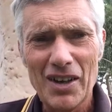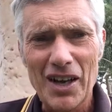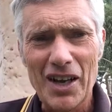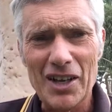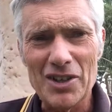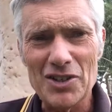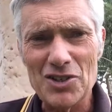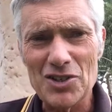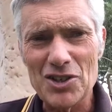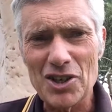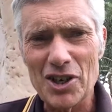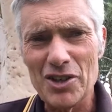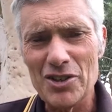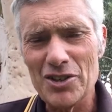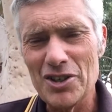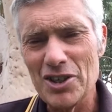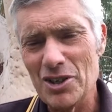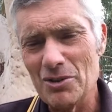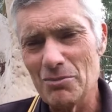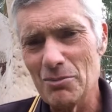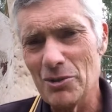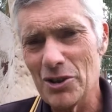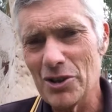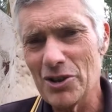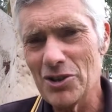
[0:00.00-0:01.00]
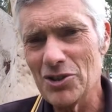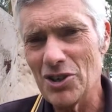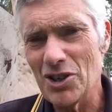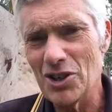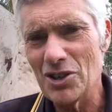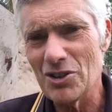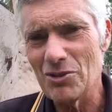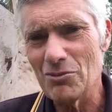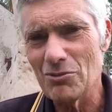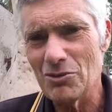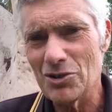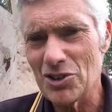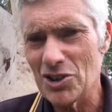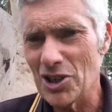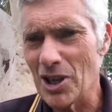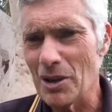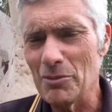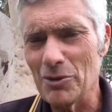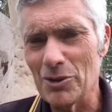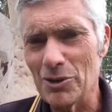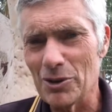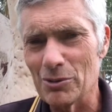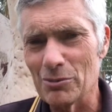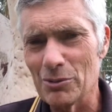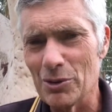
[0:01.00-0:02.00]
And so the emerging
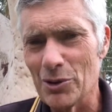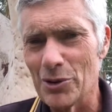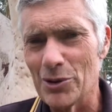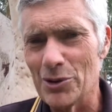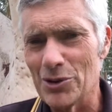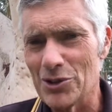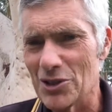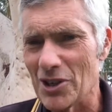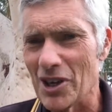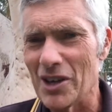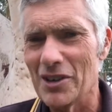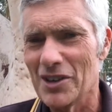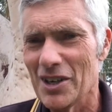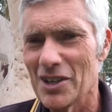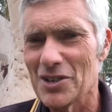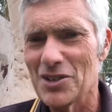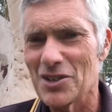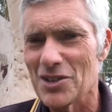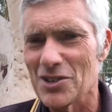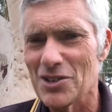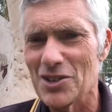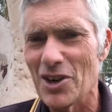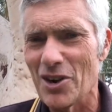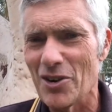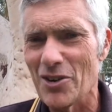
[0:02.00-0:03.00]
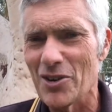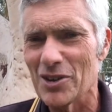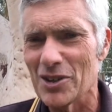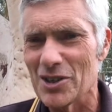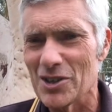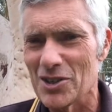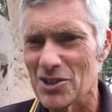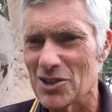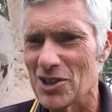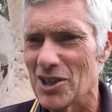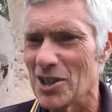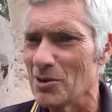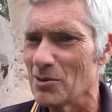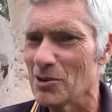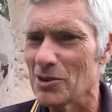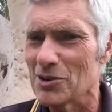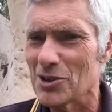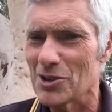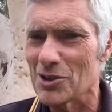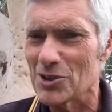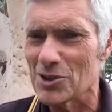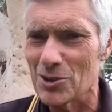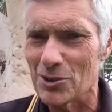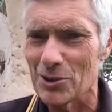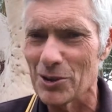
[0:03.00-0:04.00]
seminal roots don't necessarily see what
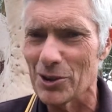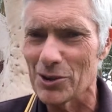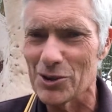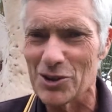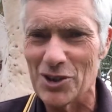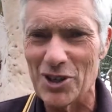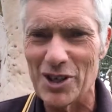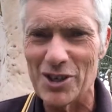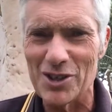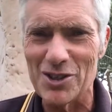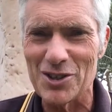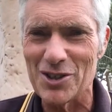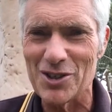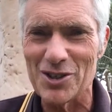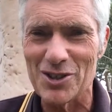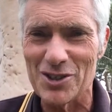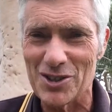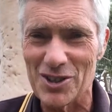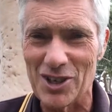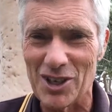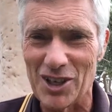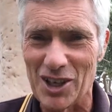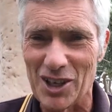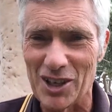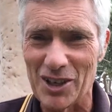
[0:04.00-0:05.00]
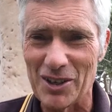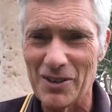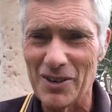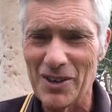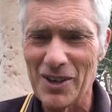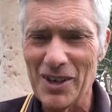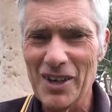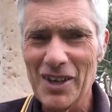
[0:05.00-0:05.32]
the soil test is seeing.